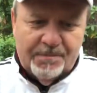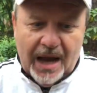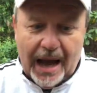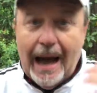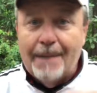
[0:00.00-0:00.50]

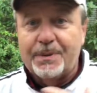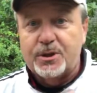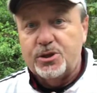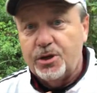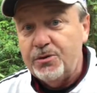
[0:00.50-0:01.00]

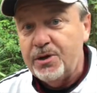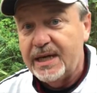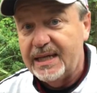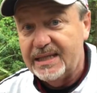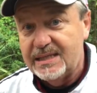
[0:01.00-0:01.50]

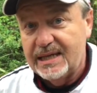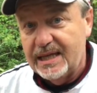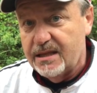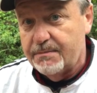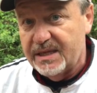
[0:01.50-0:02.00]
opportunities
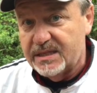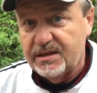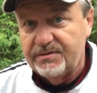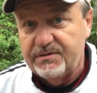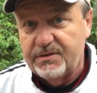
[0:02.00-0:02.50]
in the midst
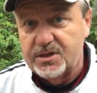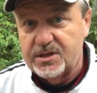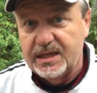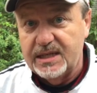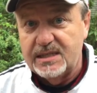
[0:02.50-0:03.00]
of
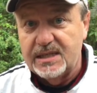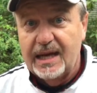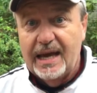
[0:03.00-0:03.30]
adversities